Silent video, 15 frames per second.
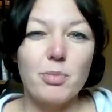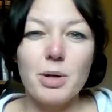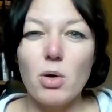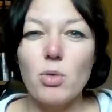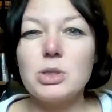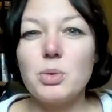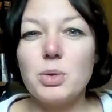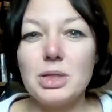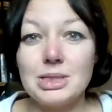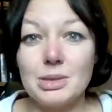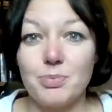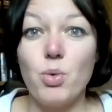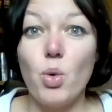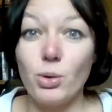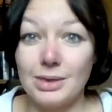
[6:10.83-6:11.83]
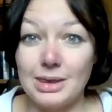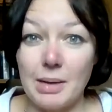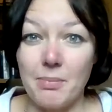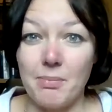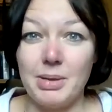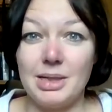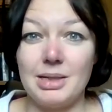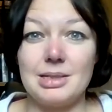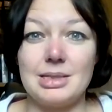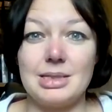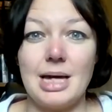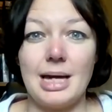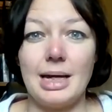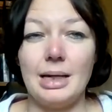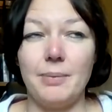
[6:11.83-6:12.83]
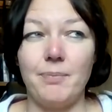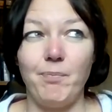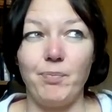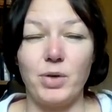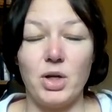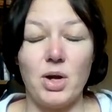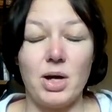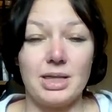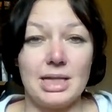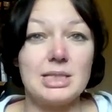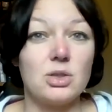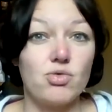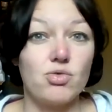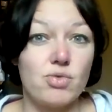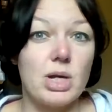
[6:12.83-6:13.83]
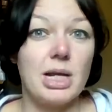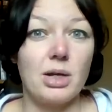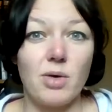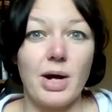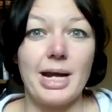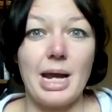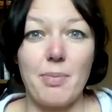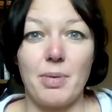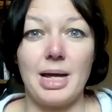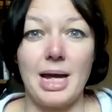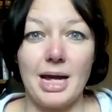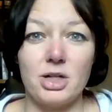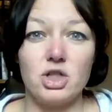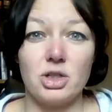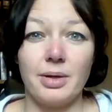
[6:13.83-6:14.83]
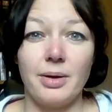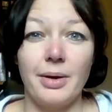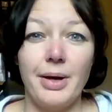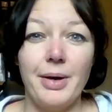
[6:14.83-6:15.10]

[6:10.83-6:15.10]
but I also want to support them because they it's a really great application.